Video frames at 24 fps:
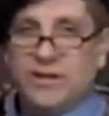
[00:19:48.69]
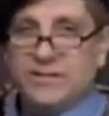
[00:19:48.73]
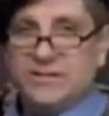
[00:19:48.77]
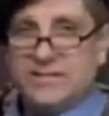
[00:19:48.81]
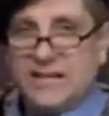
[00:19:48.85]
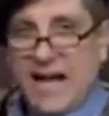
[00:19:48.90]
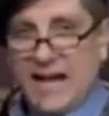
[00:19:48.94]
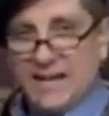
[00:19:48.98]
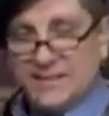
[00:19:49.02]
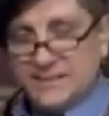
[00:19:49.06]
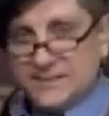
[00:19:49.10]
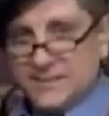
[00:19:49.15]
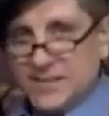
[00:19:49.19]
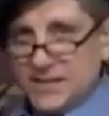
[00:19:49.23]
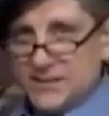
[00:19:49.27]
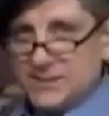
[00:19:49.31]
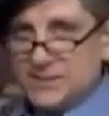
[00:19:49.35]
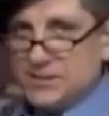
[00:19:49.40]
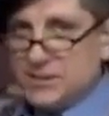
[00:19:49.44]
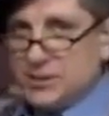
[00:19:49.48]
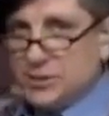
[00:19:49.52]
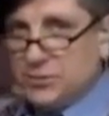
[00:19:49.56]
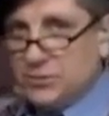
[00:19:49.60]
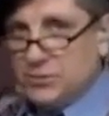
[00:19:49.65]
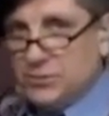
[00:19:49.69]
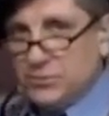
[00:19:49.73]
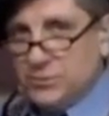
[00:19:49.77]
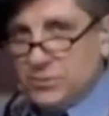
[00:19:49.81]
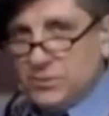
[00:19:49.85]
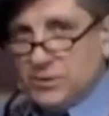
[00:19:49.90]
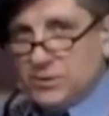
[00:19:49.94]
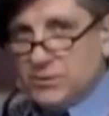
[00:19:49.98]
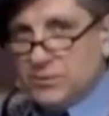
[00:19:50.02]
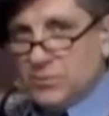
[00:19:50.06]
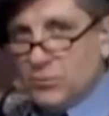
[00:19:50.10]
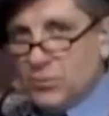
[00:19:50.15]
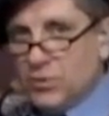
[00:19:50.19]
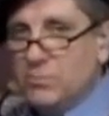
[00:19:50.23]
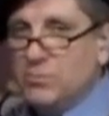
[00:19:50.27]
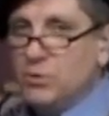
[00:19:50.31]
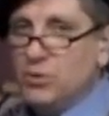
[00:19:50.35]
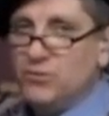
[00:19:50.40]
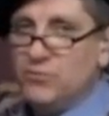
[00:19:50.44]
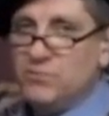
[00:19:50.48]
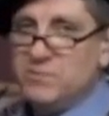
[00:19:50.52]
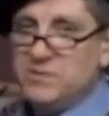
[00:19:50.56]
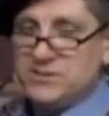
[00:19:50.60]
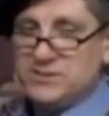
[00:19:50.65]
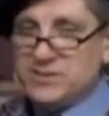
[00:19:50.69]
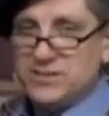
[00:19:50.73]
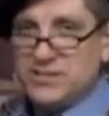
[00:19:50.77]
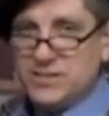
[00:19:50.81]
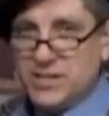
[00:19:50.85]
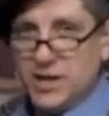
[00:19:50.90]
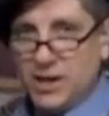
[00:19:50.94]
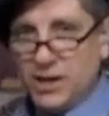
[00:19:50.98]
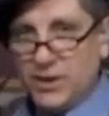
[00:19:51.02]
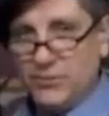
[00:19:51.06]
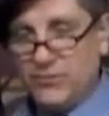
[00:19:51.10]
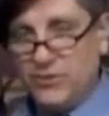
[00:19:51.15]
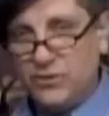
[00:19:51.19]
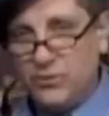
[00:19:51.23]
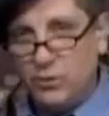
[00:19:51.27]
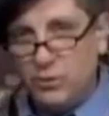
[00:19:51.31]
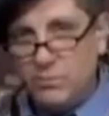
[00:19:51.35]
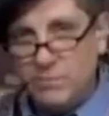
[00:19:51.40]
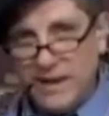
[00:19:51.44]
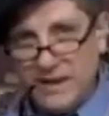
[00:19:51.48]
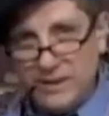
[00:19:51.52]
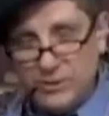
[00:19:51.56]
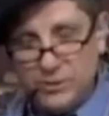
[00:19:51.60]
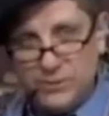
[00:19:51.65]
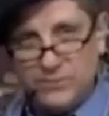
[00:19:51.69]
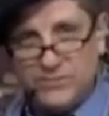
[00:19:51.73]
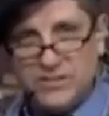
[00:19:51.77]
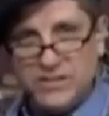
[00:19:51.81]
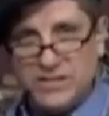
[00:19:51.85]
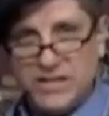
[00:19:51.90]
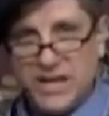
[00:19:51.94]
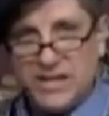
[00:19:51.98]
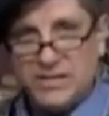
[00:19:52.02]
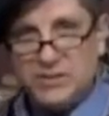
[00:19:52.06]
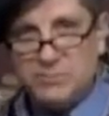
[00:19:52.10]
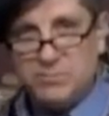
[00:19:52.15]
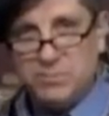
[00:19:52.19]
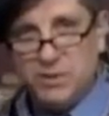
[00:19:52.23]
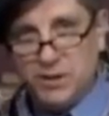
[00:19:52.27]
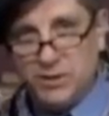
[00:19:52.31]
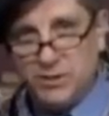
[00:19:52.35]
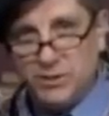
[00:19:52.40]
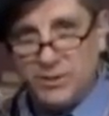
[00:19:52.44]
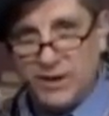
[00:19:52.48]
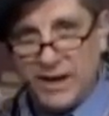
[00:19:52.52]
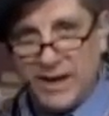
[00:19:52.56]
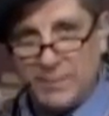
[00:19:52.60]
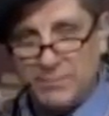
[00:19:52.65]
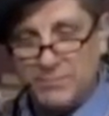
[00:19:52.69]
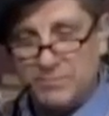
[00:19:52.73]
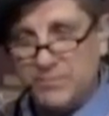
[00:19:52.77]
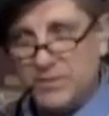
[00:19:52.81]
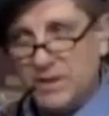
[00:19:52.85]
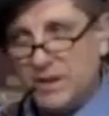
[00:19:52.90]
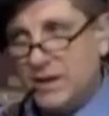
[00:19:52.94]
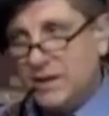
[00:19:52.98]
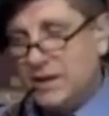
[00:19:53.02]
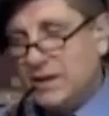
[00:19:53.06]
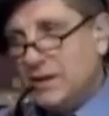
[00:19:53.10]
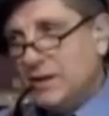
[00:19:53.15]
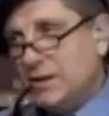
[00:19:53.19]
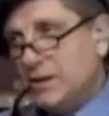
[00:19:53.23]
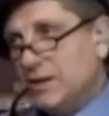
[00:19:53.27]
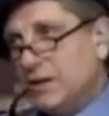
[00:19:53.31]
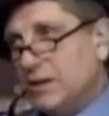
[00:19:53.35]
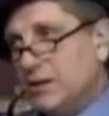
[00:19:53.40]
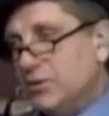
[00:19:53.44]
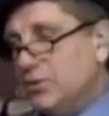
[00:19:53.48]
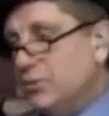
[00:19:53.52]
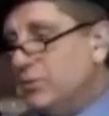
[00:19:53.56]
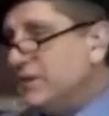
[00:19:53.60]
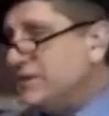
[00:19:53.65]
has asked us to remove Mr. Terry for the remainder of today's program. The